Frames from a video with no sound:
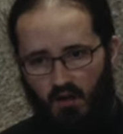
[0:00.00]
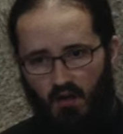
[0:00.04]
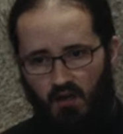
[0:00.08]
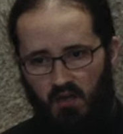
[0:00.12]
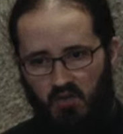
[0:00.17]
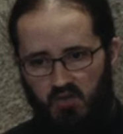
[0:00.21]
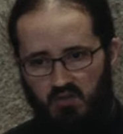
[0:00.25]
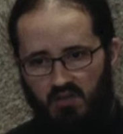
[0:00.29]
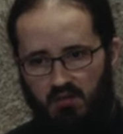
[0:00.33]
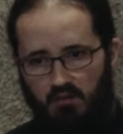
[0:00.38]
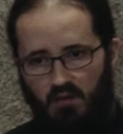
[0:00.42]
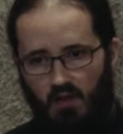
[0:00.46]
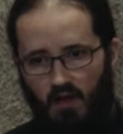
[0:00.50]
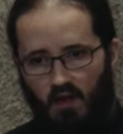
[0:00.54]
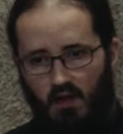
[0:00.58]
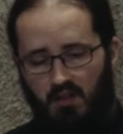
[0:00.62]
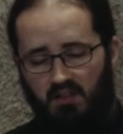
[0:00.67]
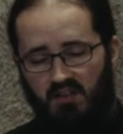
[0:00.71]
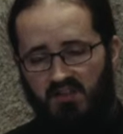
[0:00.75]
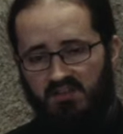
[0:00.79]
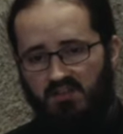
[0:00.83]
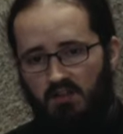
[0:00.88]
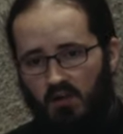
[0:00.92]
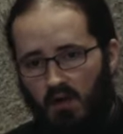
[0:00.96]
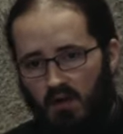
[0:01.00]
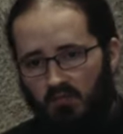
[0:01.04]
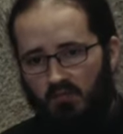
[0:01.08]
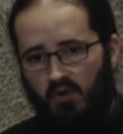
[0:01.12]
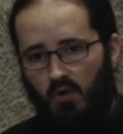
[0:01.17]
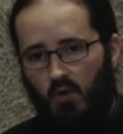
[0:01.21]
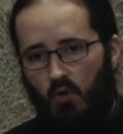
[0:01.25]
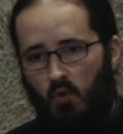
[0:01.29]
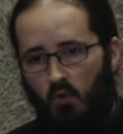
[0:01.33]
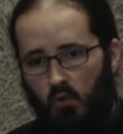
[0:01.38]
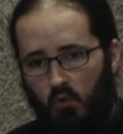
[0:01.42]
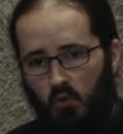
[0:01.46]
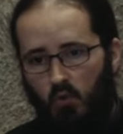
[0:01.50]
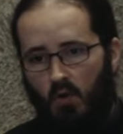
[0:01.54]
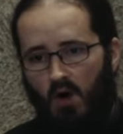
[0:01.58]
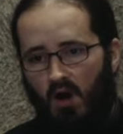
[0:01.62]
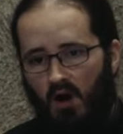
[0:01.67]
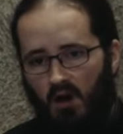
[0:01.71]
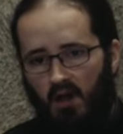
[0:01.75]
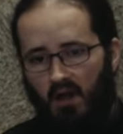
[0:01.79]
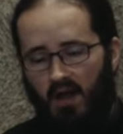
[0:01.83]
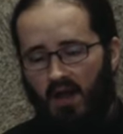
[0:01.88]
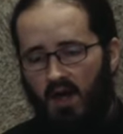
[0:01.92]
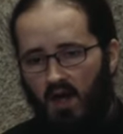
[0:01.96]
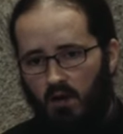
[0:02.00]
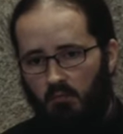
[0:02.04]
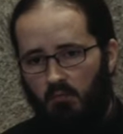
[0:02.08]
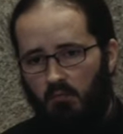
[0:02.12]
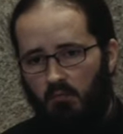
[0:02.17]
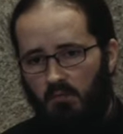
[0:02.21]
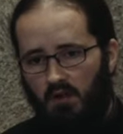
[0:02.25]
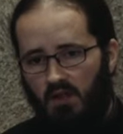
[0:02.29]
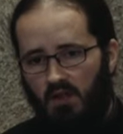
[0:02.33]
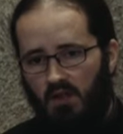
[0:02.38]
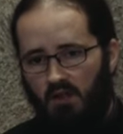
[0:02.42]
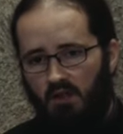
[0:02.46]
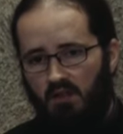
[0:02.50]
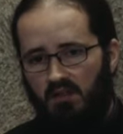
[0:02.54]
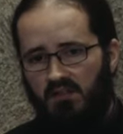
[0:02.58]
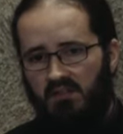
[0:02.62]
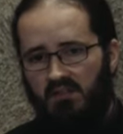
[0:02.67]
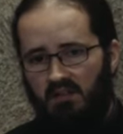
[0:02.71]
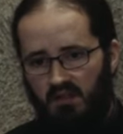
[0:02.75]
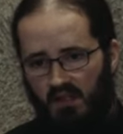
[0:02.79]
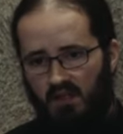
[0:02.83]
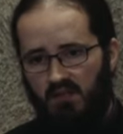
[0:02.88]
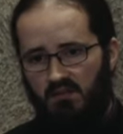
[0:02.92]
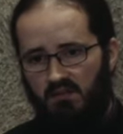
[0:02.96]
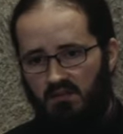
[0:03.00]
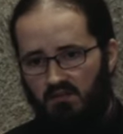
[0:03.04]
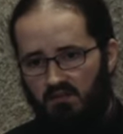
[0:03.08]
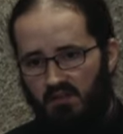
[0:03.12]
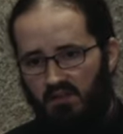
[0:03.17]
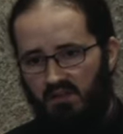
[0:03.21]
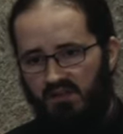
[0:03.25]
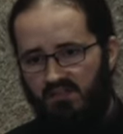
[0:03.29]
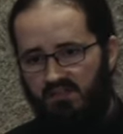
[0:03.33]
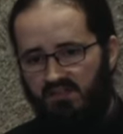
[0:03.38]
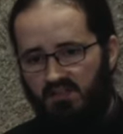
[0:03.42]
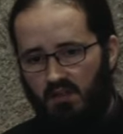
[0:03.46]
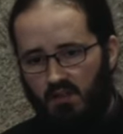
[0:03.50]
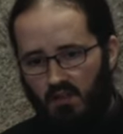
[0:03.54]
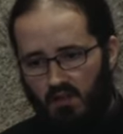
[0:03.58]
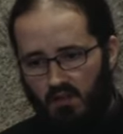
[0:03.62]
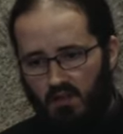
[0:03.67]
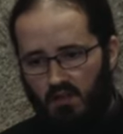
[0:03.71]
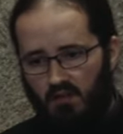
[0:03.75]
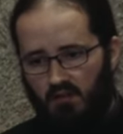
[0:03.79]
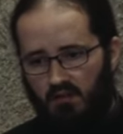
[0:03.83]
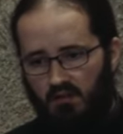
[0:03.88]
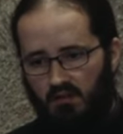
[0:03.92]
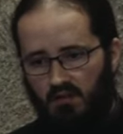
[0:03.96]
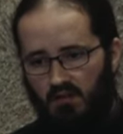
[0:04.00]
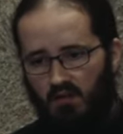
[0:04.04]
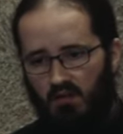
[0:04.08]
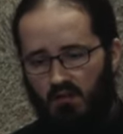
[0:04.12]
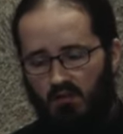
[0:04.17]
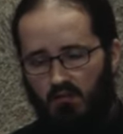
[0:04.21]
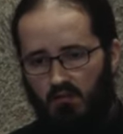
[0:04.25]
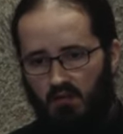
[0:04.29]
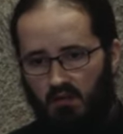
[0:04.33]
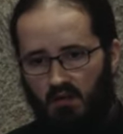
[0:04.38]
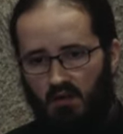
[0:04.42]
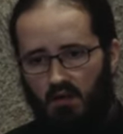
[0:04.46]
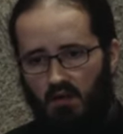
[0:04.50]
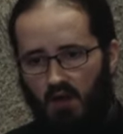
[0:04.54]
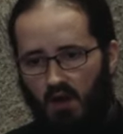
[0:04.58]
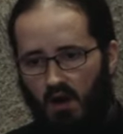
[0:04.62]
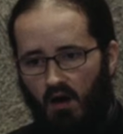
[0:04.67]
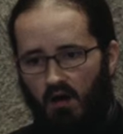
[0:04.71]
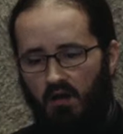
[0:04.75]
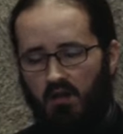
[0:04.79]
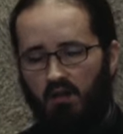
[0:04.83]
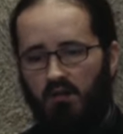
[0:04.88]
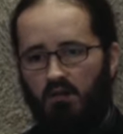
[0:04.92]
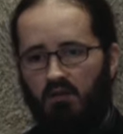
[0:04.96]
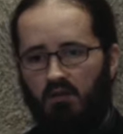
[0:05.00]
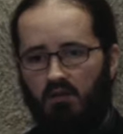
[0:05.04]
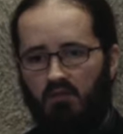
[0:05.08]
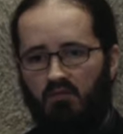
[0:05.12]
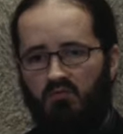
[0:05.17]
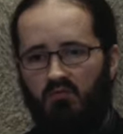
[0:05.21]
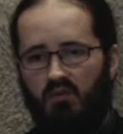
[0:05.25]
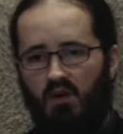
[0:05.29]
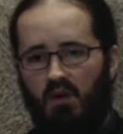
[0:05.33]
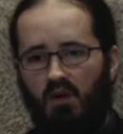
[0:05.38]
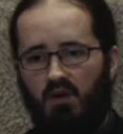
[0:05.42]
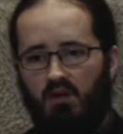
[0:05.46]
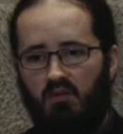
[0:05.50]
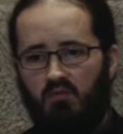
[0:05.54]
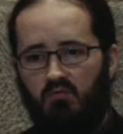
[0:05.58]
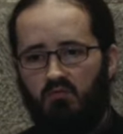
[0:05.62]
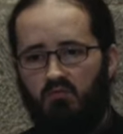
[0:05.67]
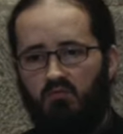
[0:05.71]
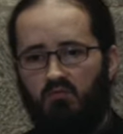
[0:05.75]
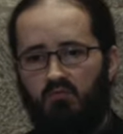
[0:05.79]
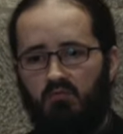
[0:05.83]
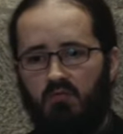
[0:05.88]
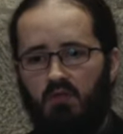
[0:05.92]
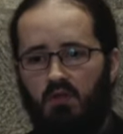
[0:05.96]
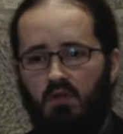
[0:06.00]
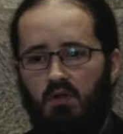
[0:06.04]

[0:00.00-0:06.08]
I shall discover who I am at the end of this line of life.